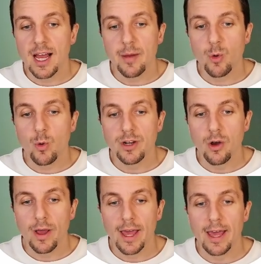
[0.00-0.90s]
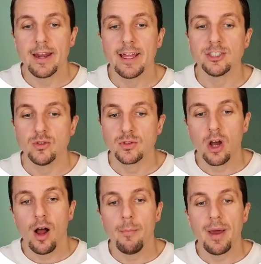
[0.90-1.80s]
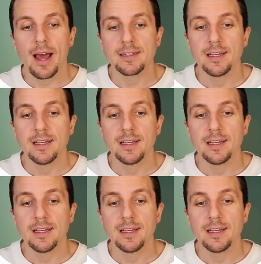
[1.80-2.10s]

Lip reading: I'm going to go ahead and choose Compact,